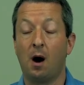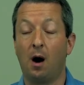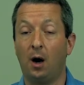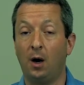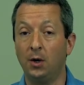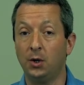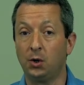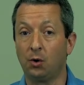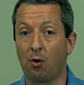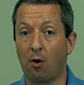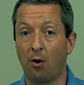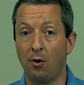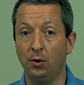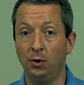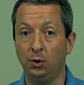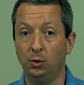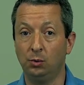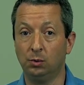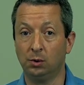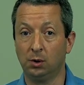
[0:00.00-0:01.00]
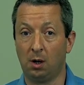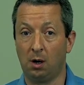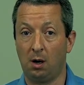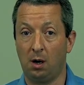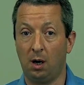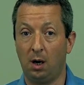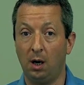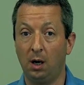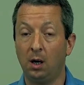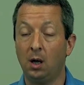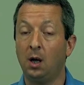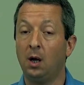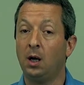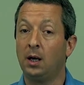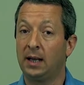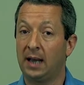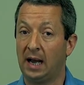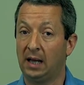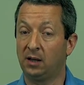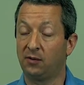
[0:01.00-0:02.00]
Under our new law,
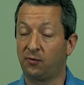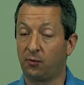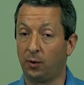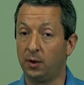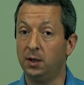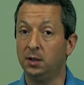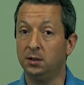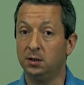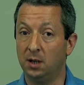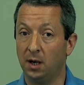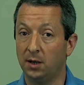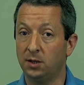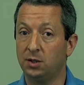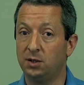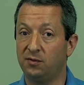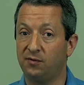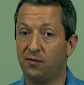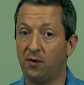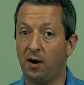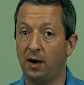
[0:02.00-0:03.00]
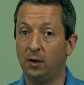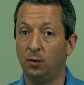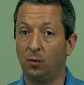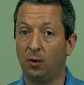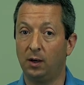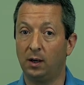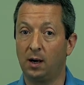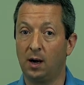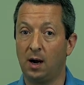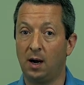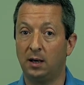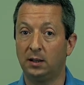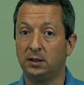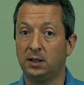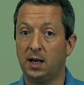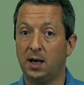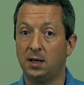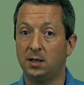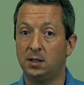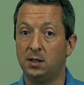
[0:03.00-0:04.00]
California does define what a
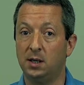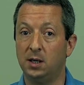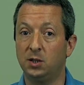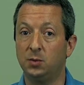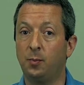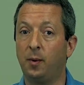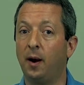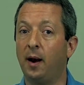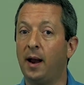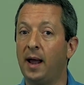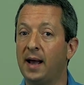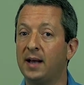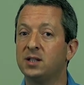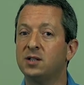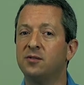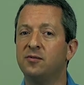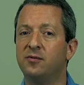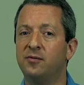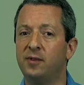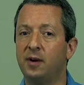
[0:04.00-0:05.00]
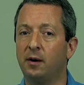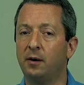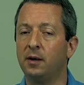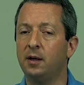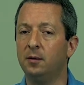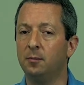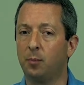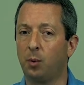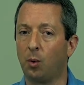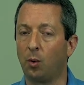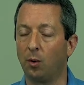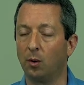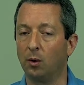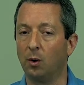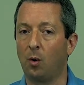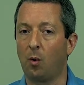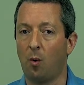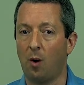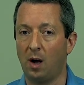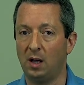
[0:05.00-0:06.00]
contest is, but it has a very
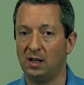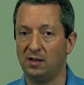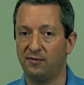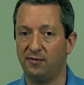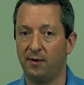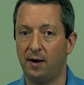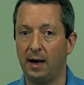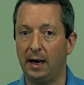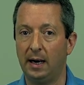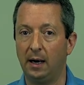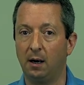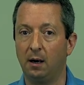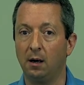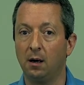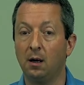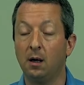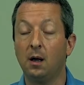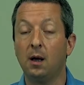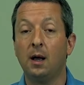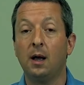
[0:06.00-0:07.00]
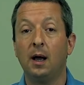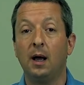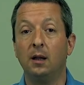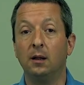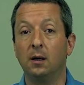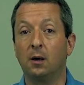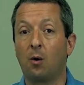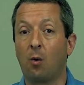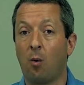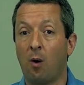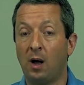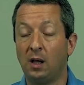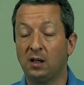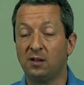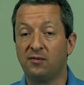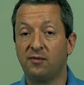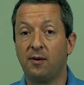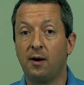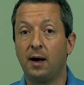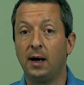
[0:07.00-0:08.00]
important qualifier. And the
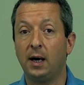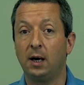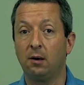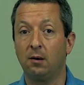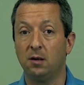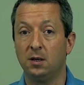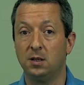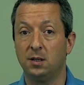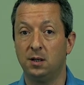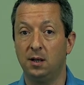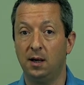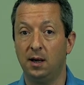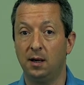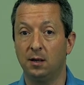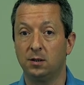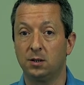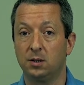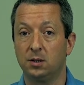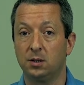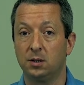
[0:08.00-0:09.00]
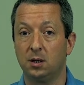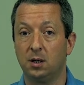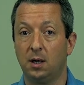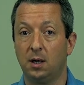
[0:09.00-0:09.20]
qualifier is this